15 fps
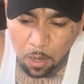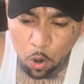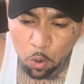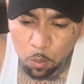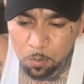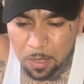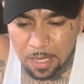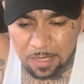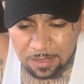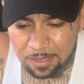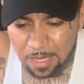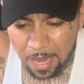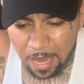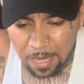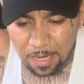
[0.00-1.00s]
Old me is
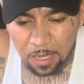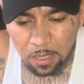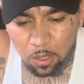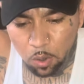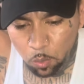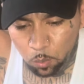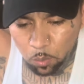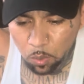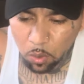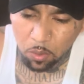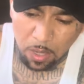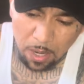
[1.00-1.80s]
dead. Hello, world.